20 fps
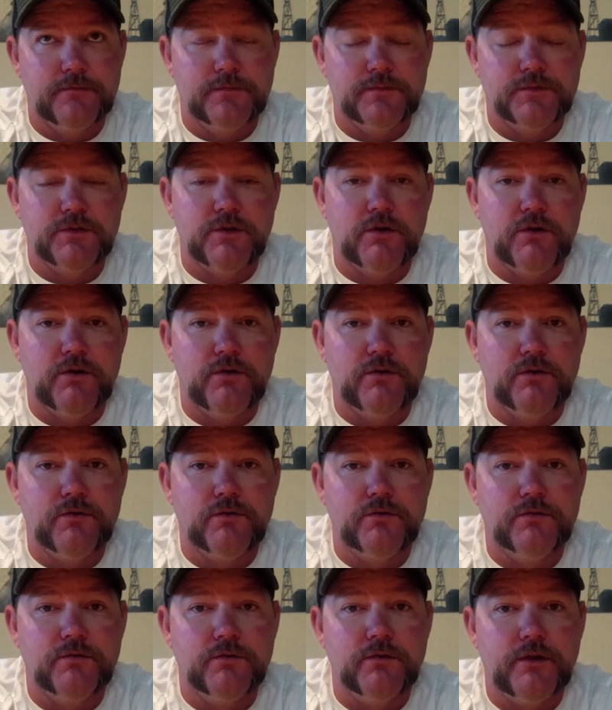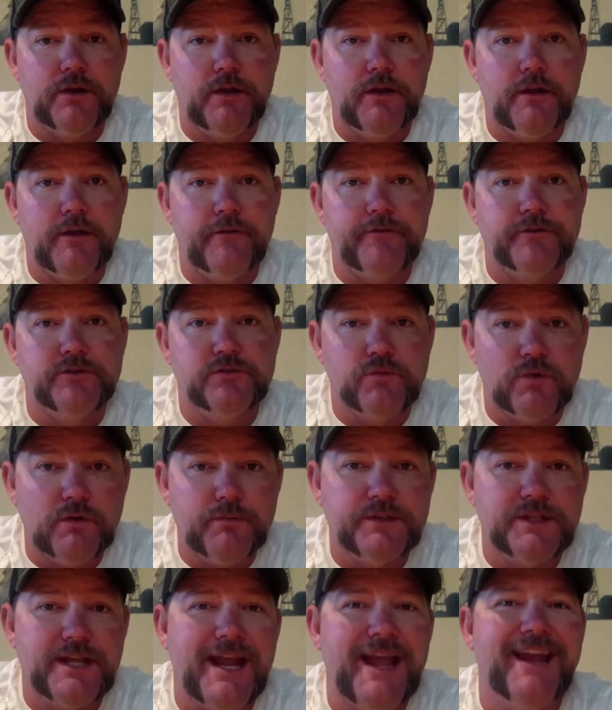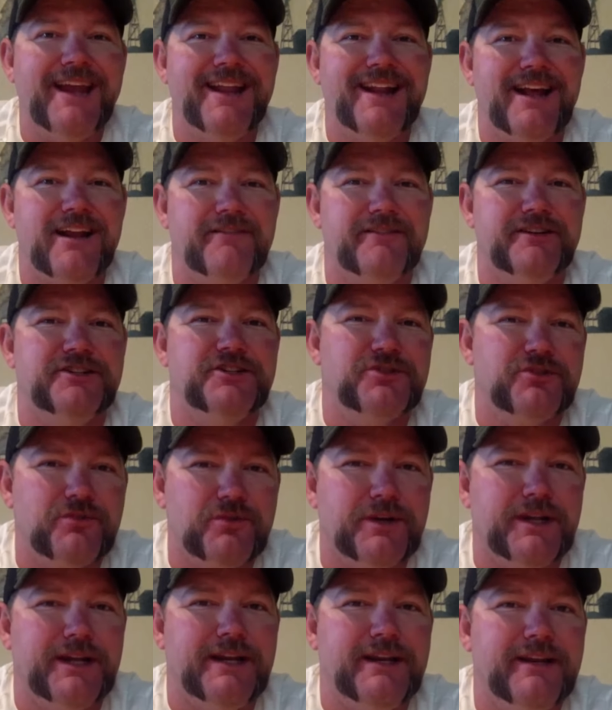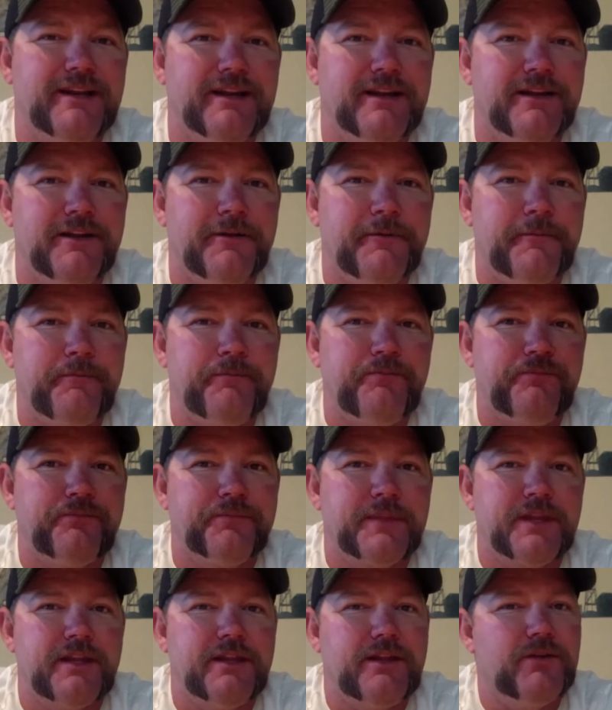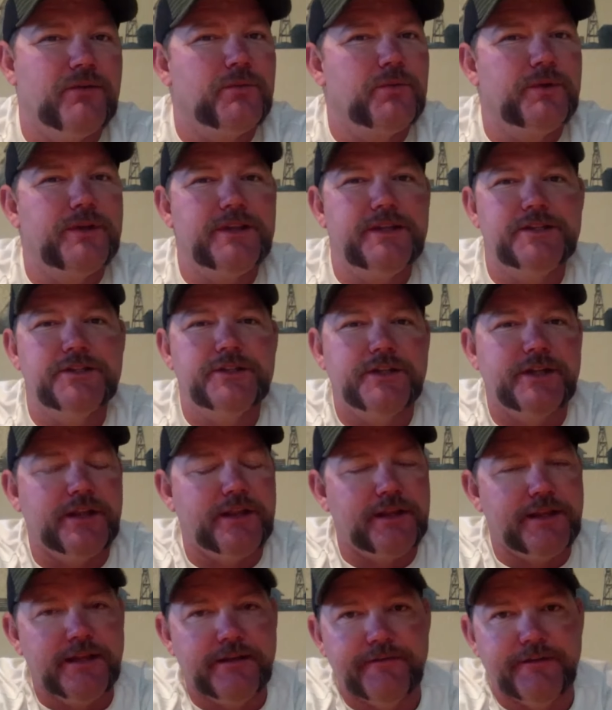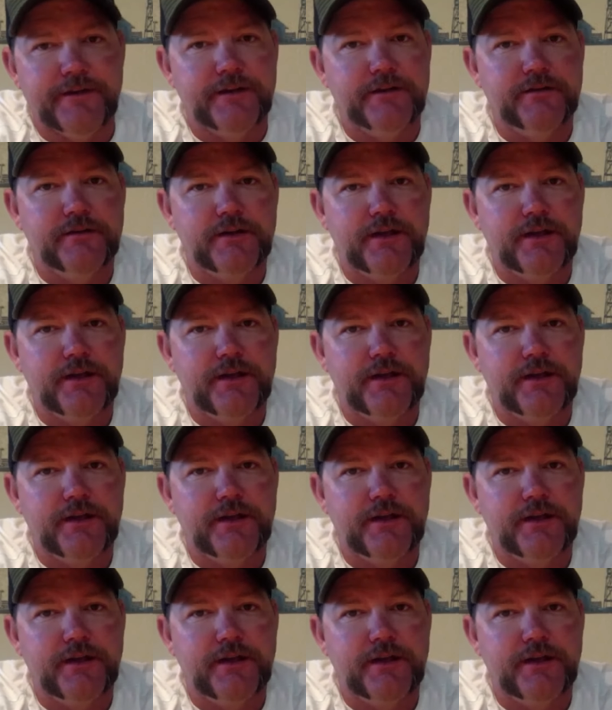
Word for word: So if a swarm is hanging out of a tree, you really shouldn't leave it.